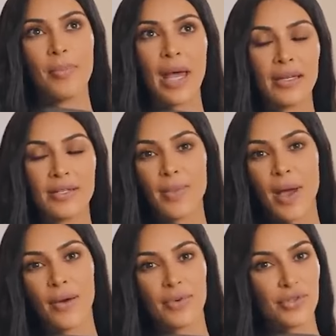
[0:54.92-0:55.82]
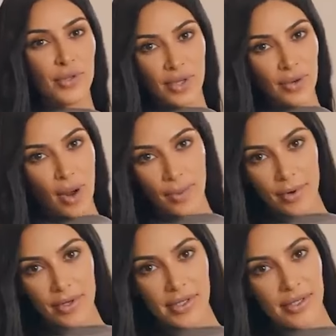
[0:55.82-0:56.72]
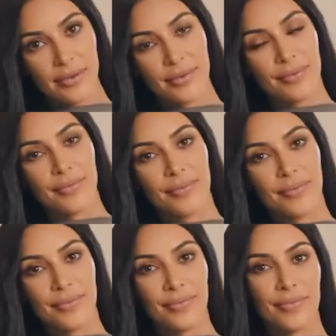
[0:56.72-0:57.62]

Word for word: Meanwhile, Kim's mother is reportedly involved in making